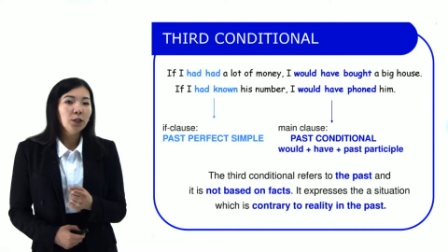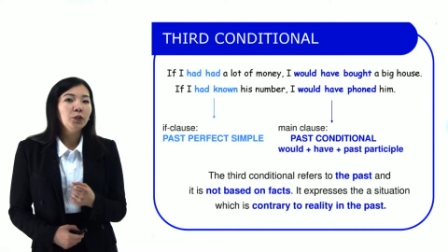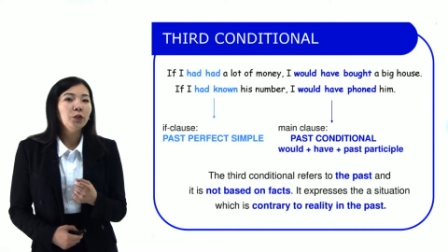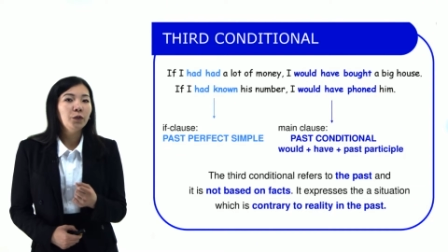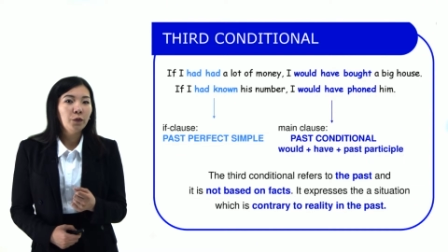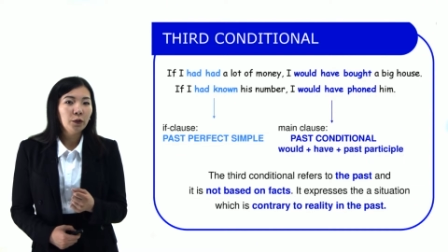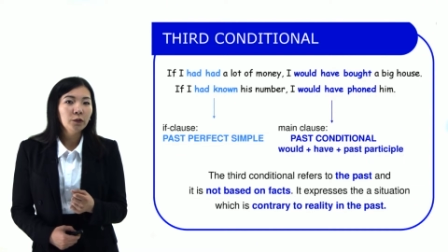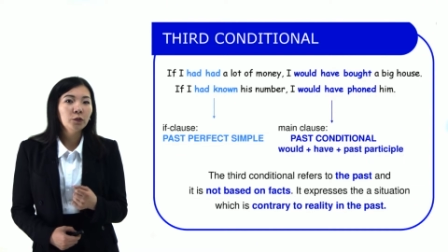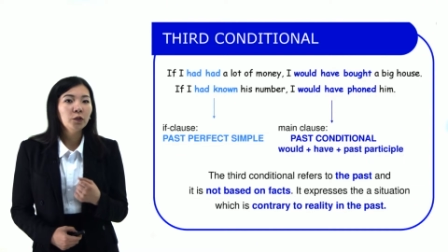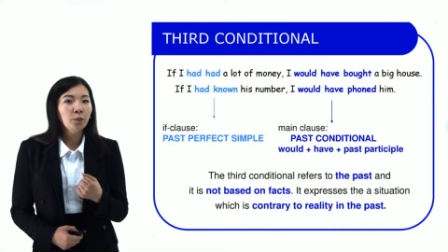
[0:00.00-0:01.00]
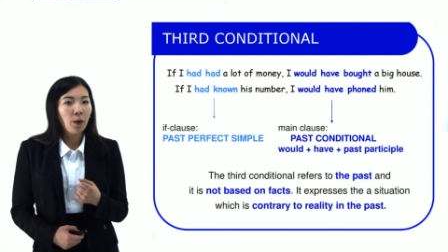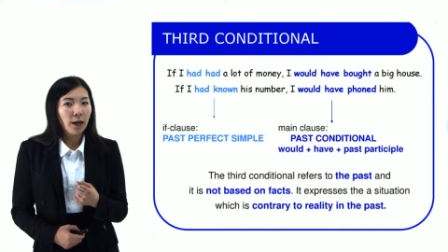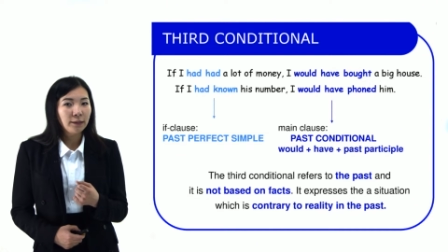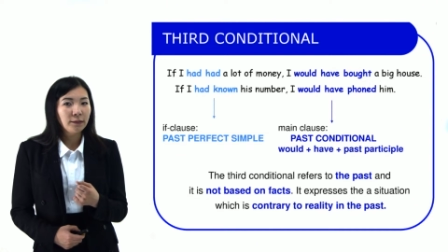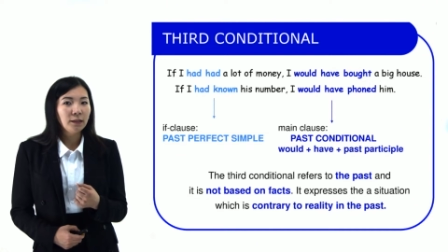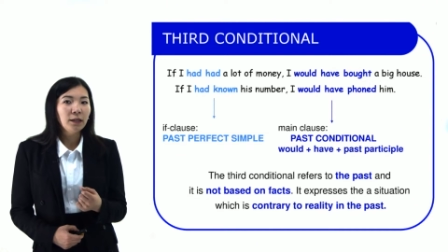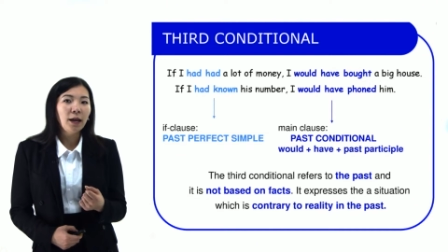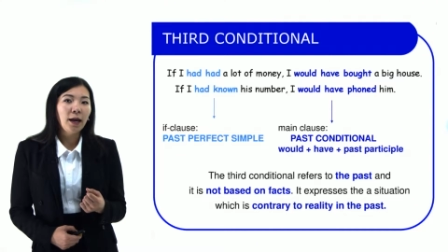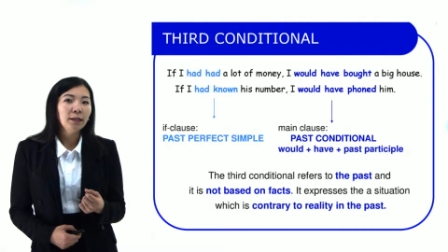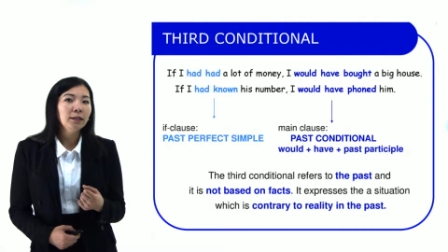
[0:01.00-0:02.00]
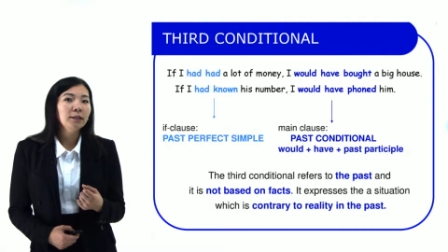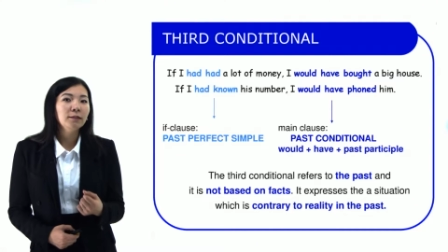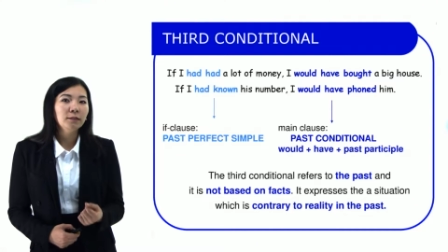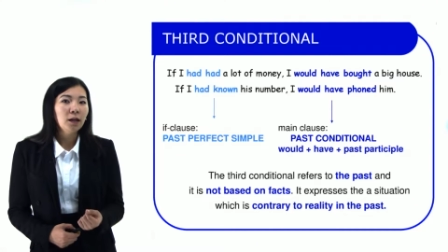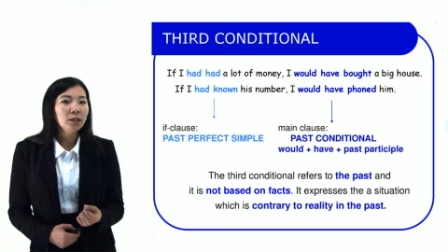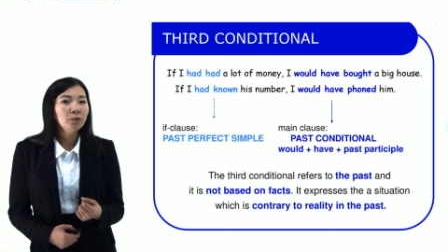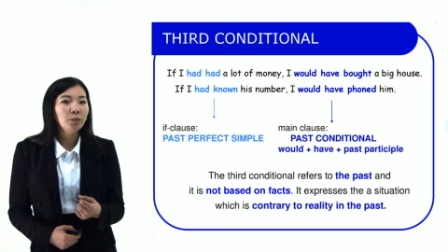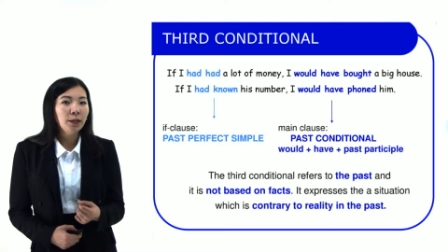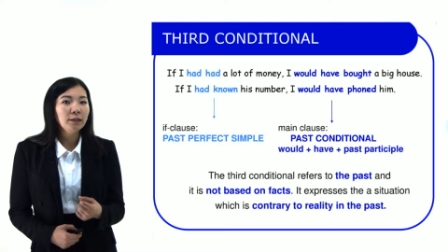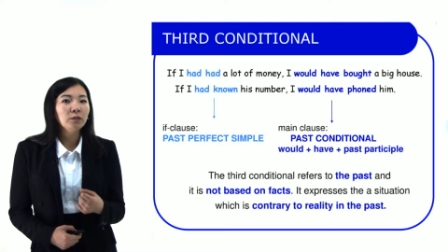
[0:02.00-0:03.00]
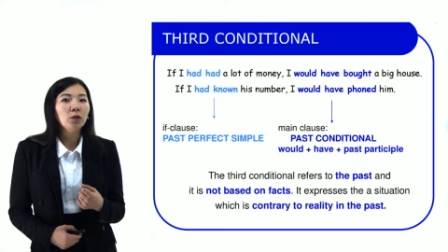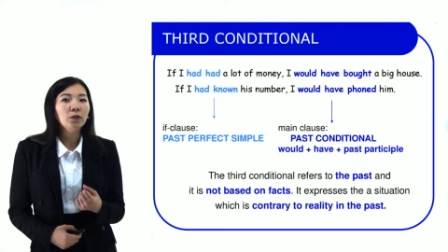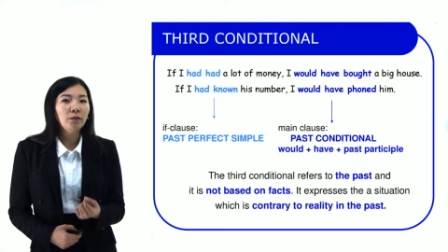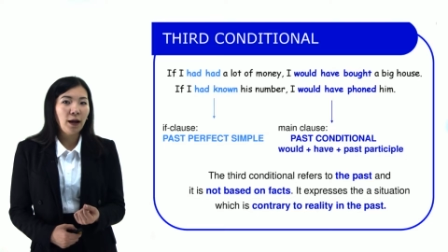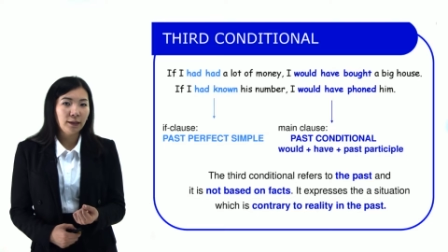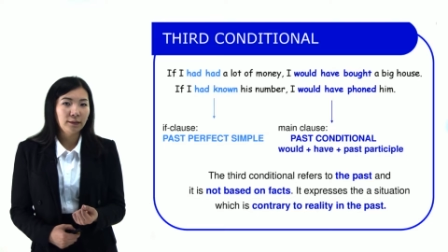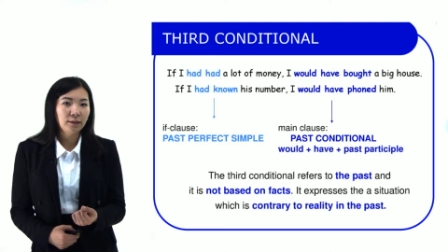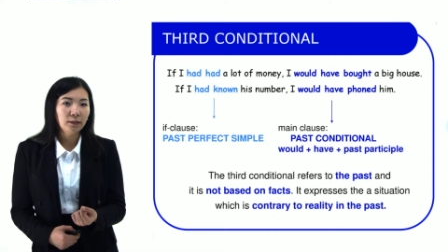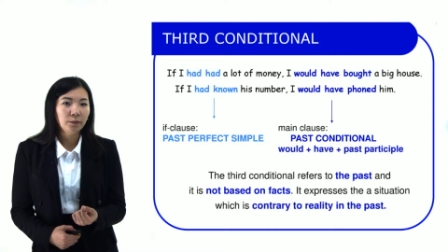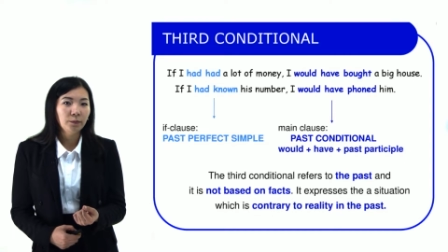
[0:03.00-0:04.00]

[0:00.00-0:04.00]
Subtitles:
refers to the past and it's not based on facts.